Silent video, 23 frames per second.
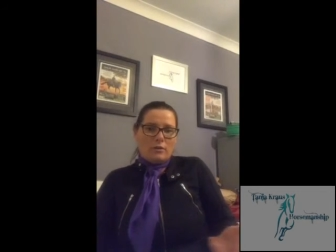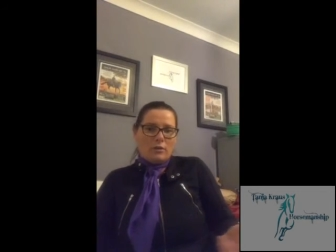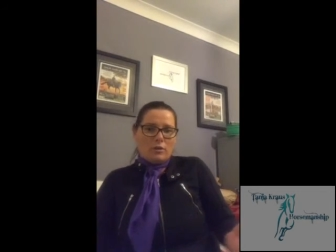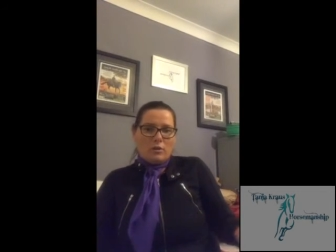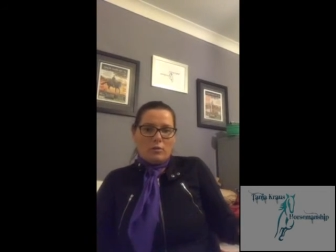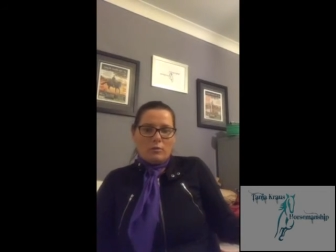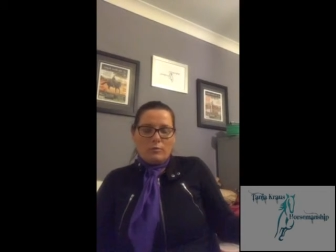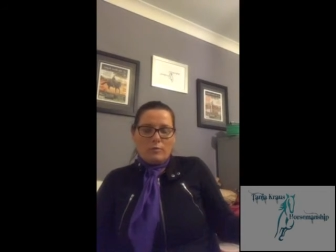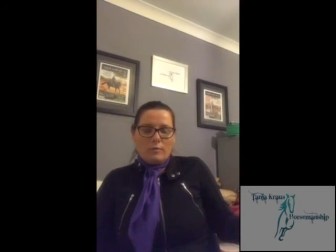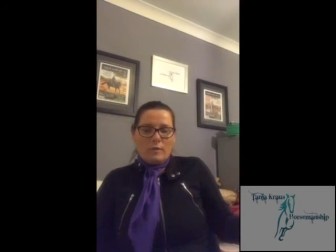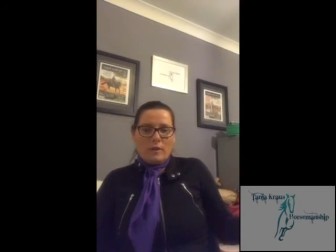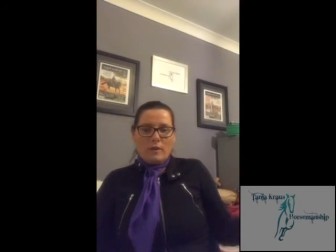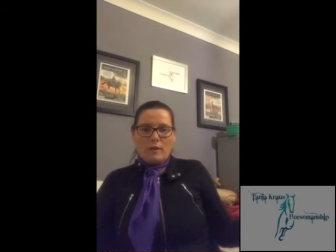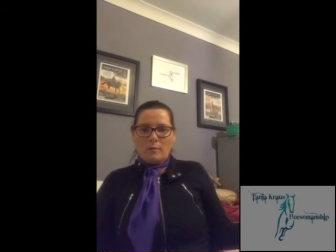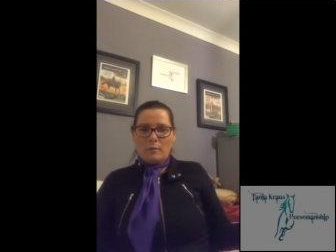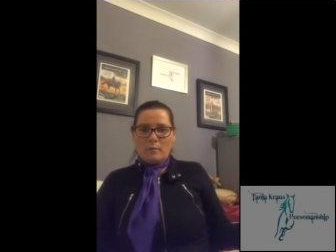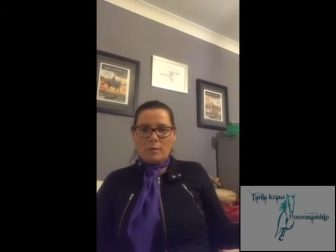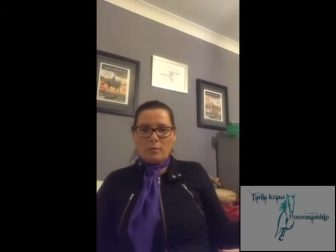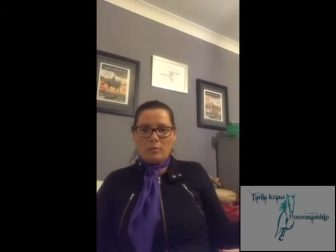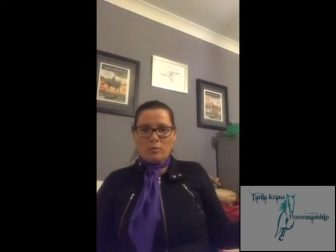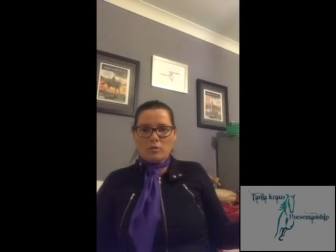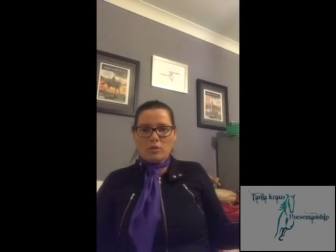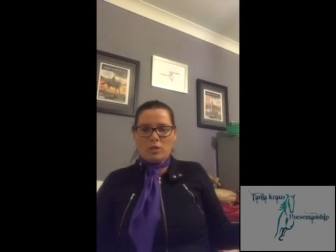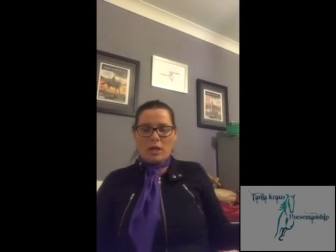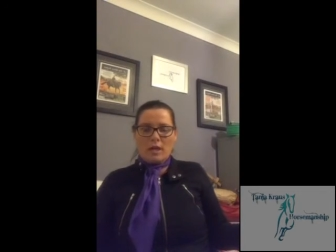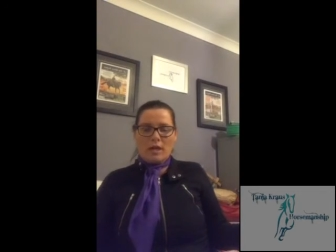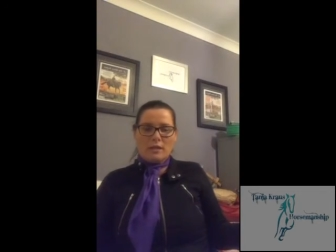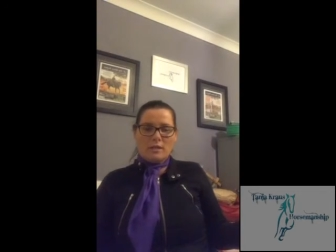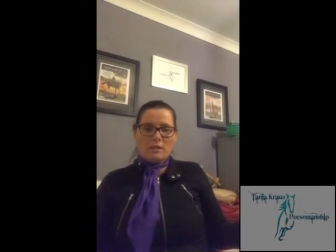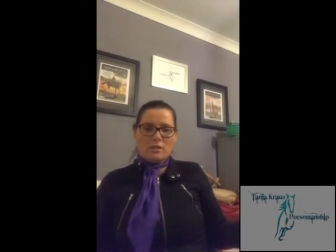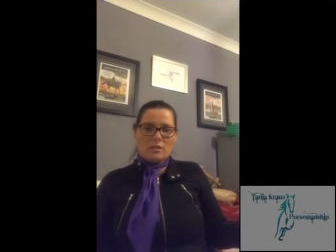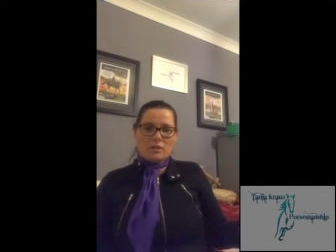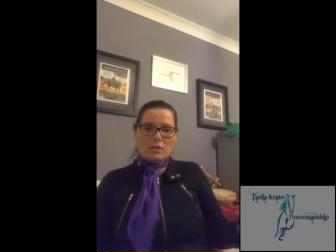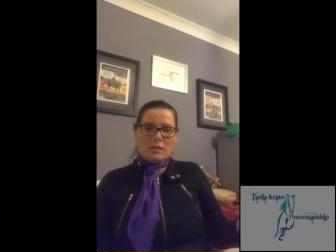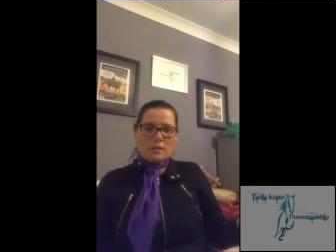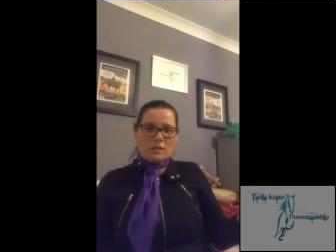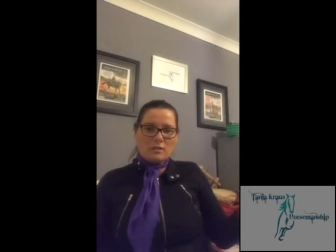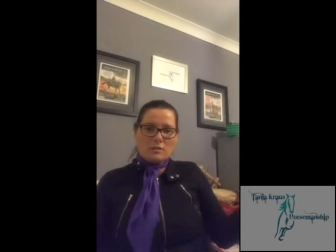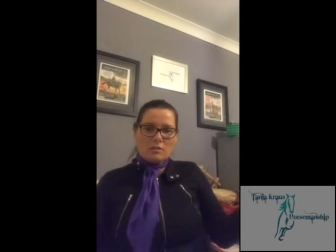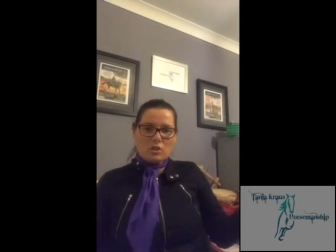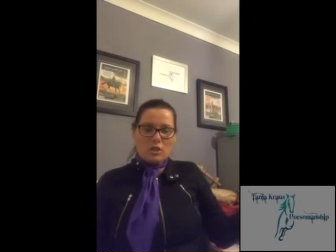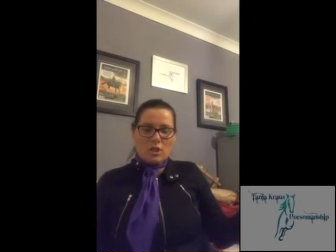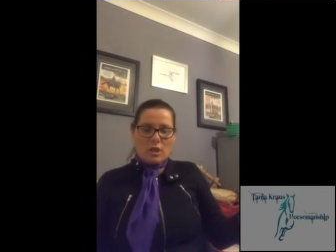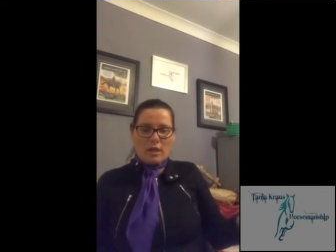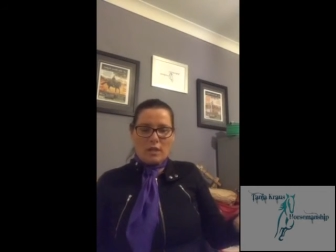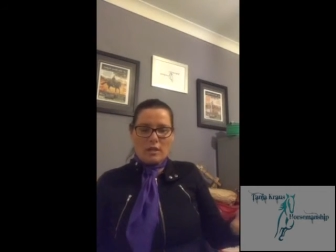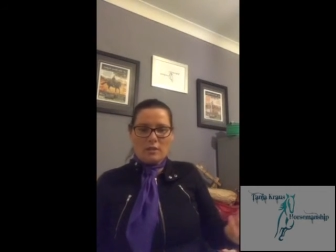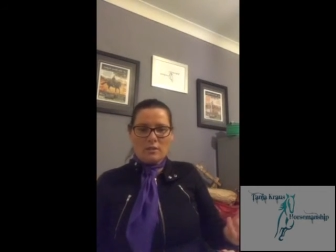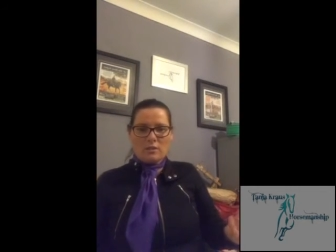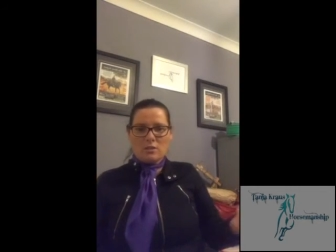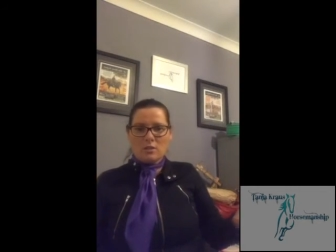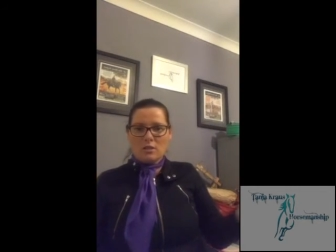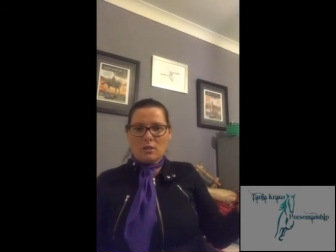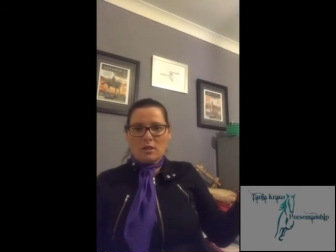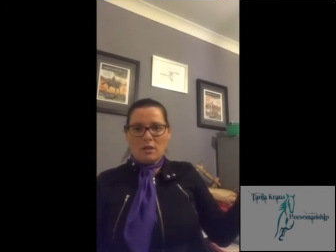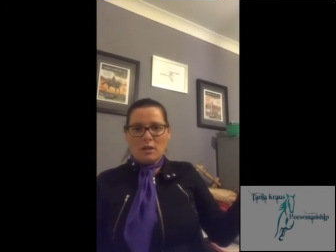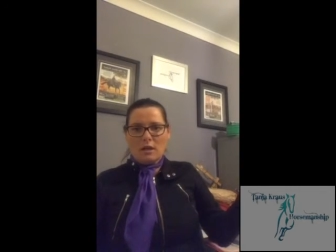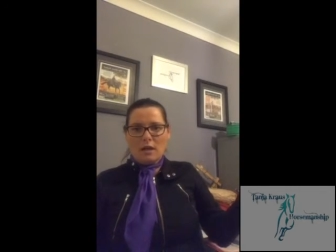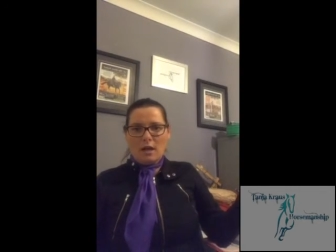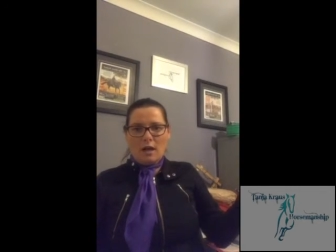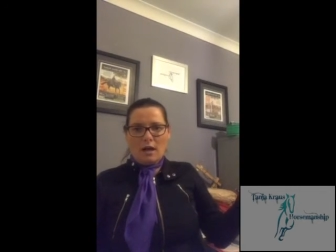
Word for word: You know, people change, things change,